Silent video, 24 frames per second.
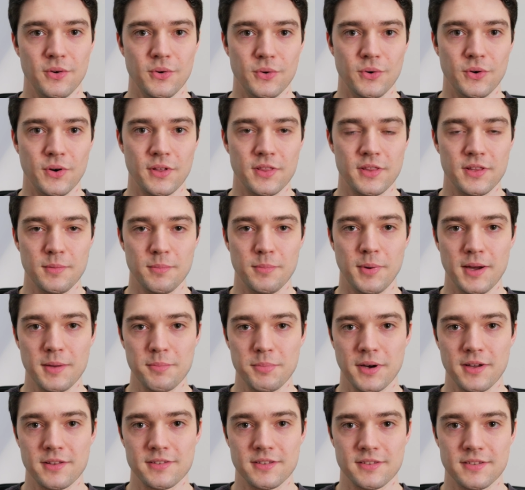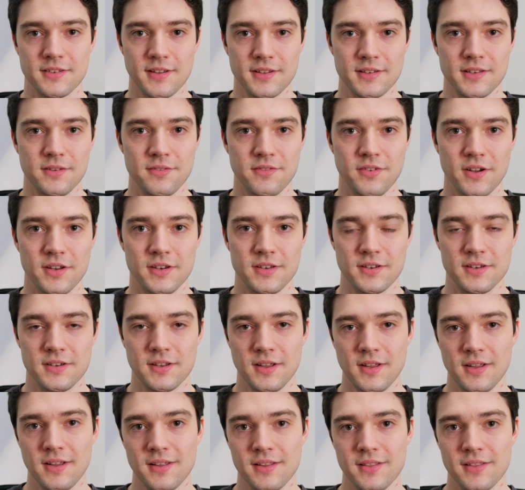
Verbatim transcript: or the bypass is activated,